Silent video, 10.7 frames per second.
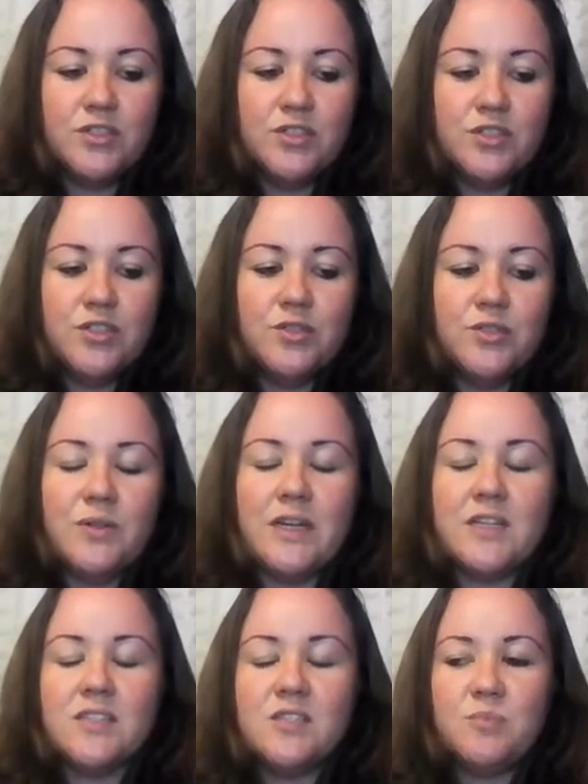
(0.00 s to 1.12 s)
to
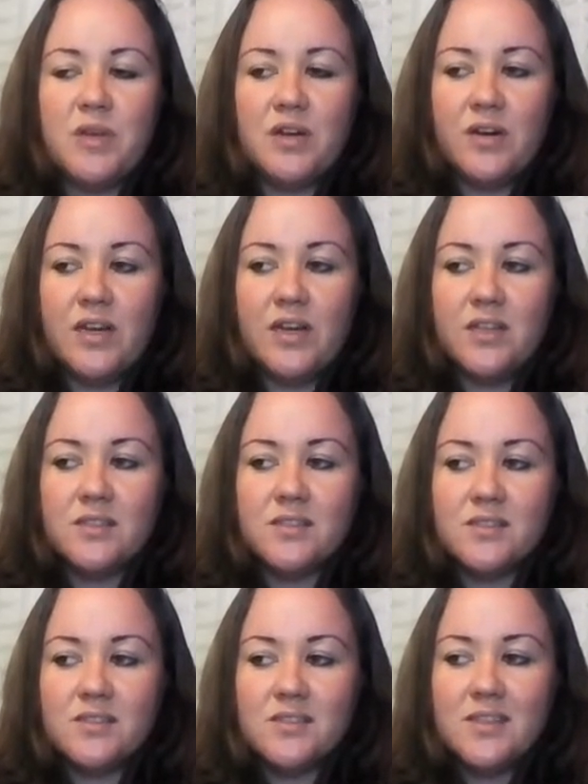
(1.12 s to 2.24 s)

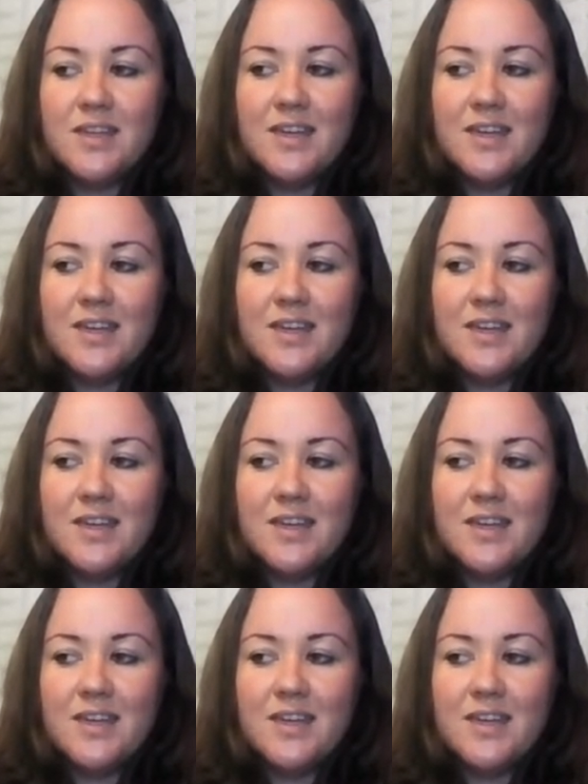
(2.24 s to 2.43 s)
experience,